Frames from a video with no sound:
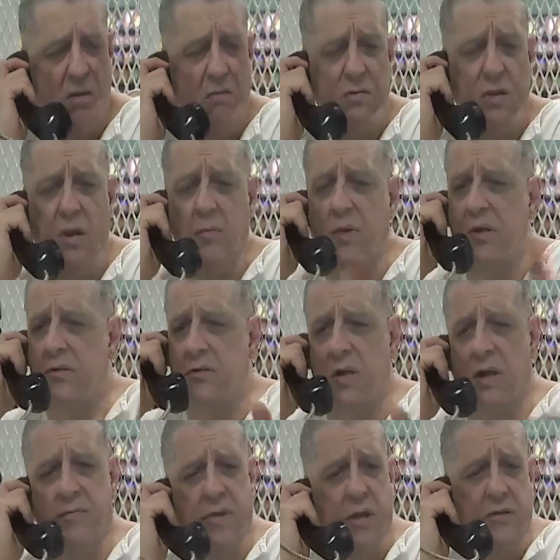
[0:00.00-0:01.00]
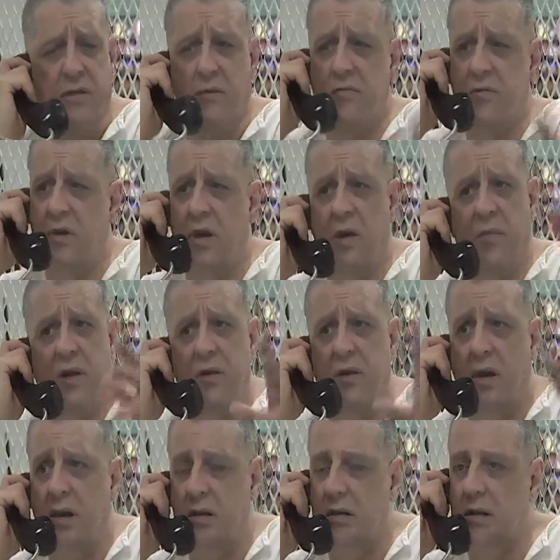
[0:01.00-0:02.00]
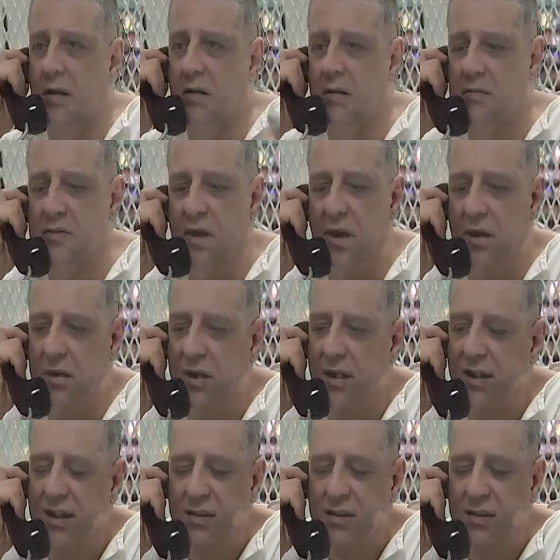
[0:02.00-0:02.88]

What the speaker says: oh, 10 pieces of evidence, it was him, he done it, you know what I'm saying?